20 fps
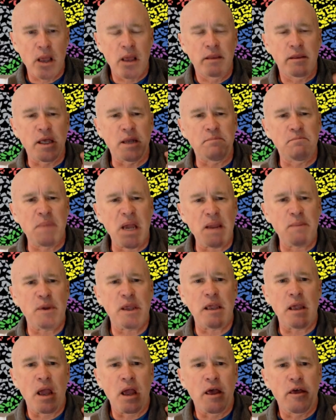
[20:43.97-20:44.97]
that
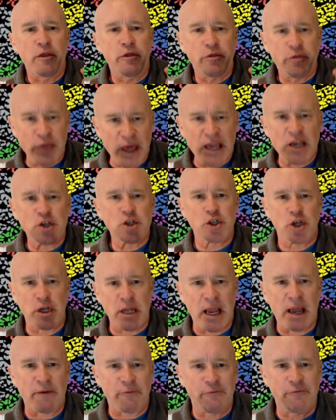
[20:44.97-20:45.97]
maybe they should
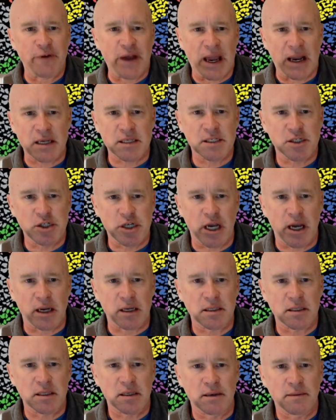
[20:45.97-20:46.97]
have facts
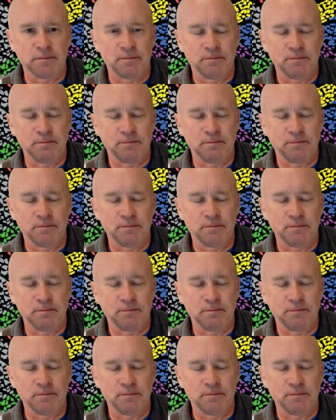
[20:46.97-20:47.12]
checked.